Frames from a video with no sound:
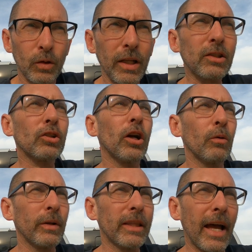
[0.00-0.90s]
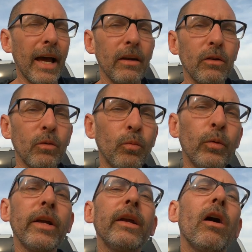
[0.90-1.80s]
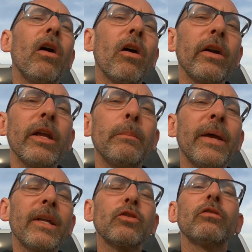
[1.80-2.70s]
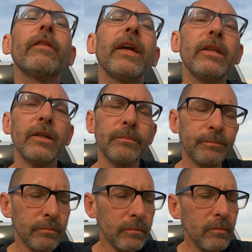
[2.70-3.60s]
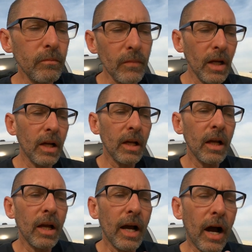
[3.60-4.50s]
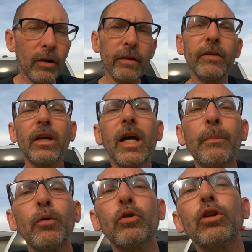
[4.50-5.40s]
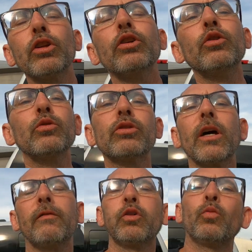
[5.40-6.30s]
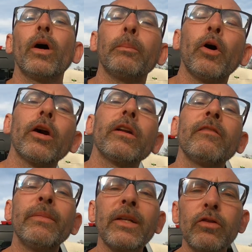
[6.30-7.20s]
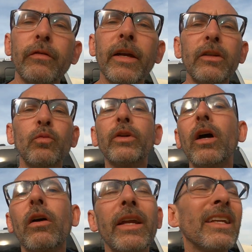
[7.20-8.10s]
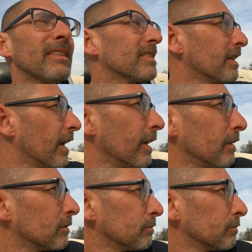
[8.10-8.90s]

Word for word: Let's start with that. We are in Pennsylvania. I'll give you a couple clues of to what part of Pennsylvania we are in today.